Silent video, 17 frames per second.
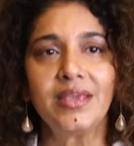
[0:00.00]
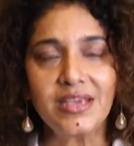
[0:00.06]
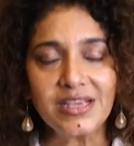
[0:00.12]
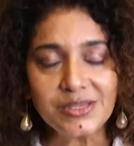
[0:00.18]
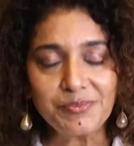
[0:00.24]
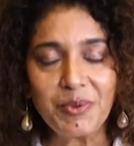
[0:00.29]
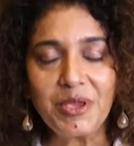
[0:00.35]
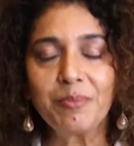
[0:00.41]

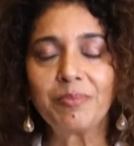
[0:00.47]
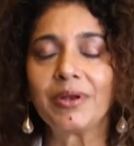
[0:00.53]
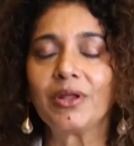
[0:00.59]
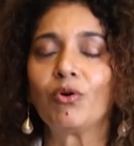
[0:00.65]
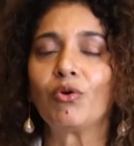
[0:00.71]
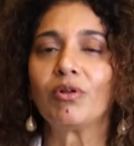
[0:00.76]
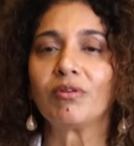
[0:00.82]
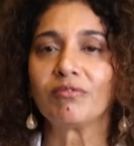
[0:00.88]
These people
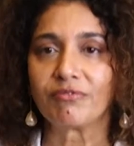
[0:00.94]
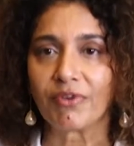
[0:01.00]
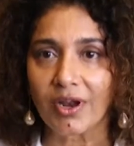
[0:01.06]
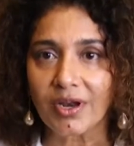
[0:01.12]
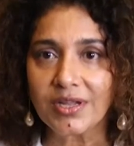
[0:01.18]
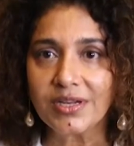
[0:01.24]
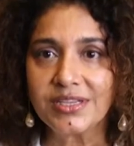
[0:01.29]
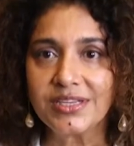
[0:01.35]
are all
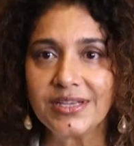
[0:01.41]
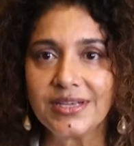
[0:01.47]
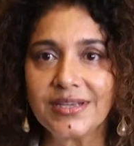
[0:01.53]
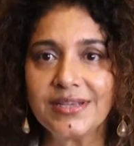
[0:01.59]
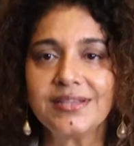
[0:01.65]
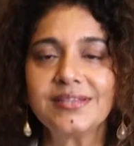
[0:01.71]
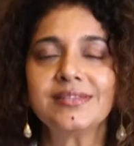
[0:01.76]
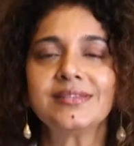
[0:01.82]

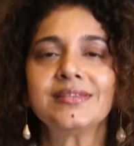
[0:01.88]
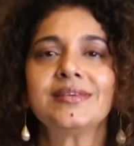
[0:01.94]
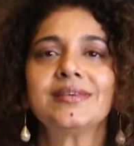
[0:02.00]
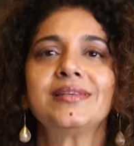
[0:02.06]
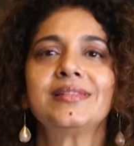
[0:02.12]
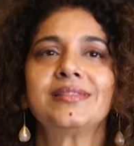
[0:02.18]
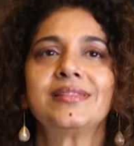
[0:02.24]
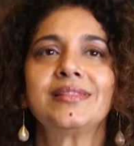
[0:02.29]
volunteers,
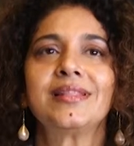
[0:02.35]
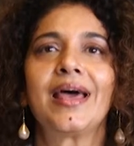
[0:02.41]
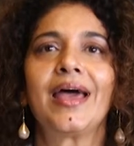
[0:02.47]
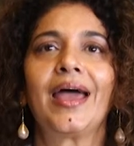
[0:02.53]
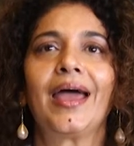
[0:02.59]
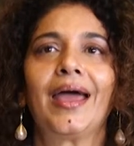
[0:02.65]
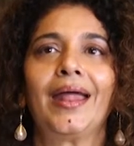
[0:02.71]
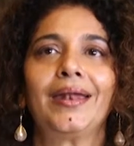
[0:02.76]

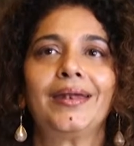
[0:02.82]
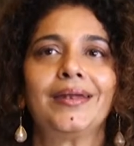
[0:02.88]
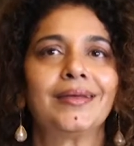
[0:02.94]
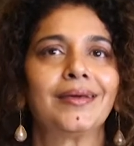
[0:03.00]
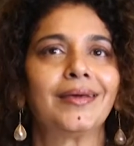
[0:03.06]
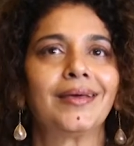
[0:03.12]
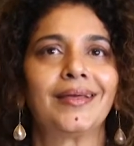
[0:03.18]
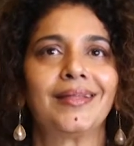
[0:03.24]

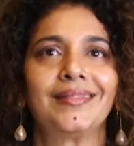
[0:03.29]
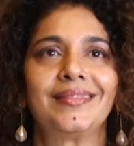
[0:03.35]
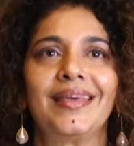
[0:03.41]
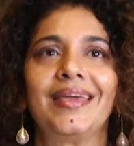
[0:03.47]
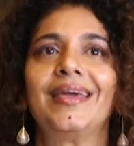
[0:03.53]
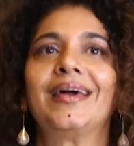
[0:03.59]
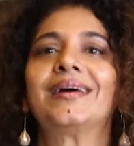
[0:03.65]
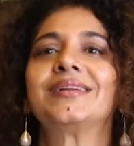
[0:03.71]
and
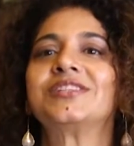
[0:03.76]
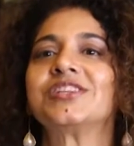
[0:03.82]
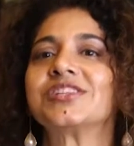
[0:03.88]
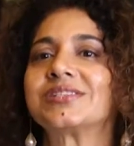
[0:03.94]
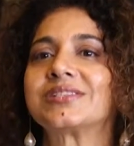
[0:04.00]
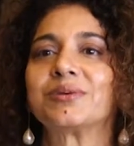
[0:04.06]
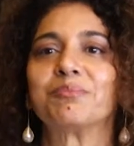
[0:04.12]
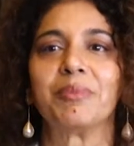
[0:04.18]
they are
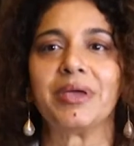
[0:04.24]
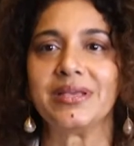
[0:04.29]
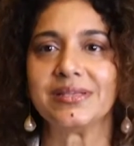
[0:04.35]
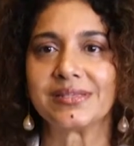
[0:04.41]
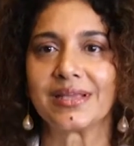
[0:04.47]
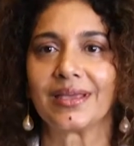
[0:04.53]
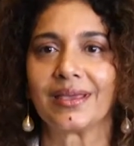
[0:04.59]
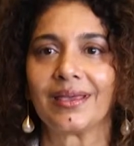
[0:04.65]
just
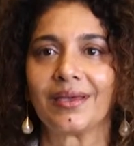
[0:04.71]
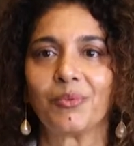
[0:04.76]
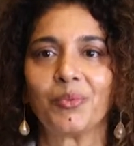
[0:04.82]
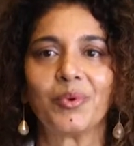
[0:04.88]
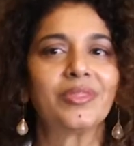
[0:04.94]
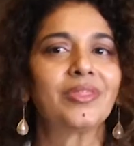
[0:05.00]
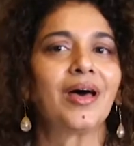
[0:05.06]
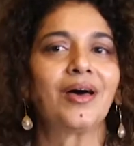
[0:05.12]
amazing.
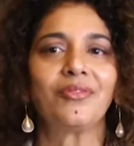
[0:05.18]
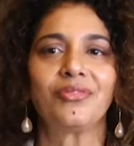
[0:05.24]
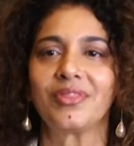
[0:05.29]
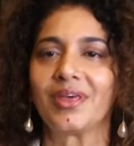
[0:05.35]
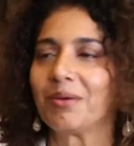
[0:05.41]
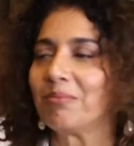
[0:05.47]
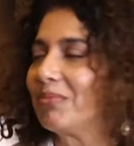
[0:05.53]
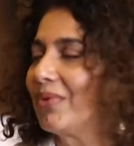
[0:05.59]
Without
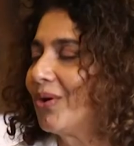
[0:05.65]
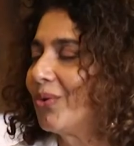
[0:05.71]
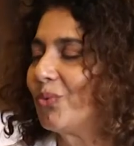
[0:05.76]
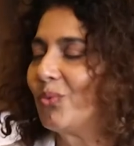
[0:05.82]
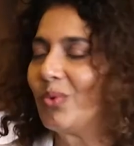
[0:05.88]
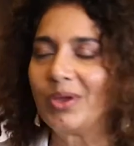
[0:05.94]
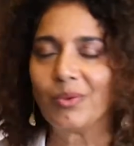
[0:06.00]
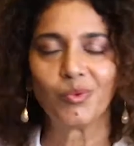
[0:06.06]
them,
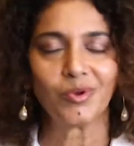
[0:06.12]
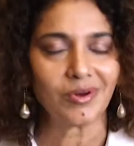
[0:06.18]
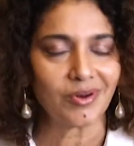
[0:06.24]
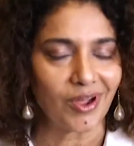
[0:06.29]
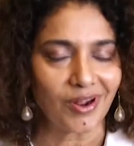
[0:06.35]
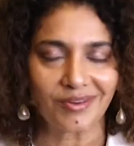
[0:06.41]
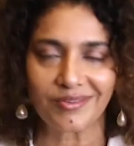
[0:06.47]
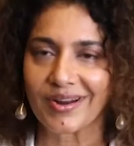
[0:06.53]
we would
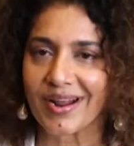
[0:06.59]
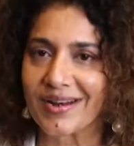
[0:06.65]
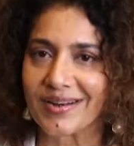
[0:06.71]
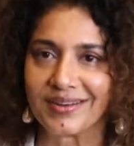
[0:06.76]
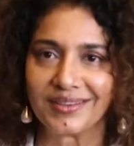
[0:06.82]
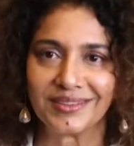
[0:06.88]
not run.